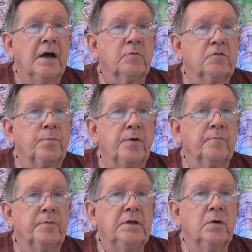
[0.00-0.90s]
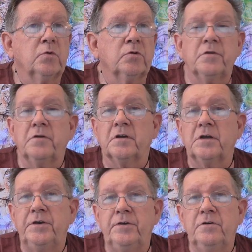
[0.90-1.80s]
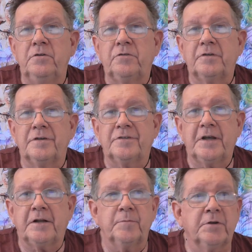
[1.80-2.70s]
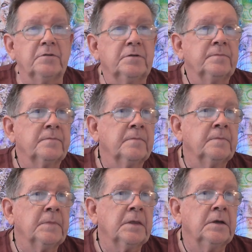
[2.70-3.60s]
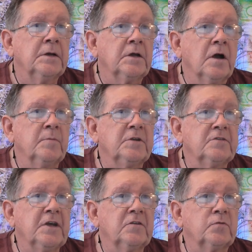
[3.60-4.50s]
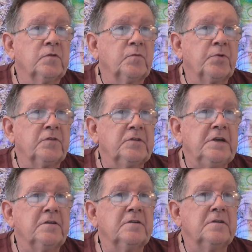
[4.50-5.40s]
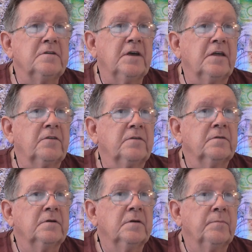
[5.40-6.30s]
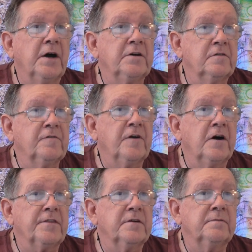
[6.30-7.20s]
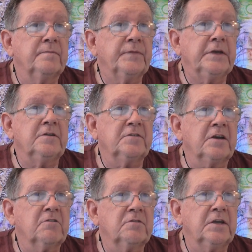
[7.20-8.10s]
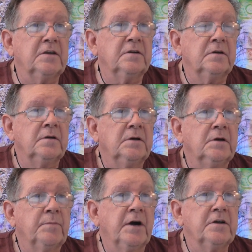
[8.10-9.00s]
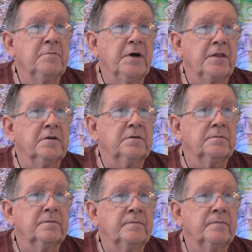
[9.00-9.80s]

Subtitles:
and was promptly awarded a huge settlement. Common sense was preceded in death by her father, integrity, by her mother,